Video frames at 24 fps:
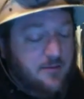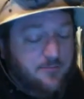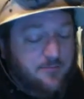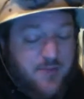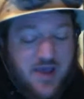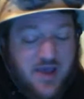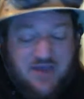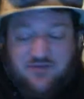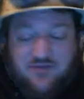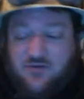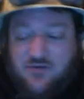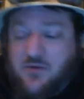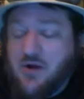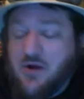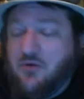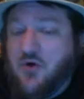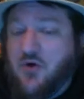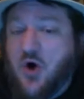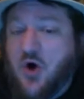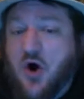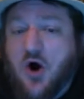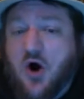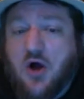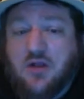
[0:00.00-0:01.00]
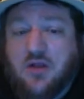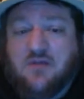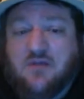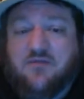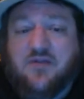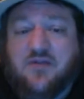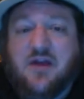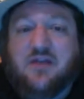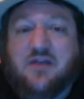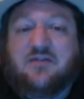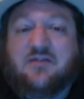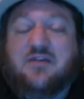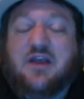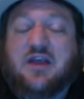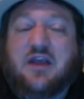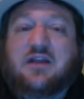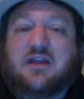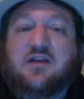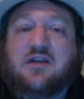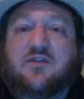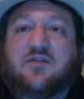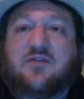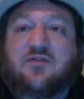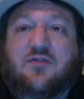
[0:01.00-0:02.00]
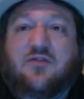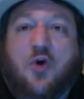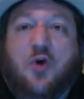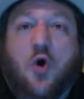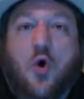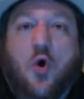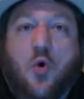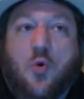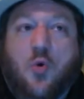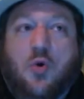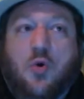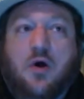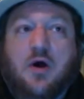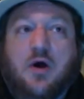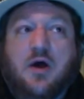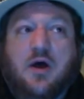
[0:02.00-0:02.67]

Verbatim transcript: based around all of this, it is so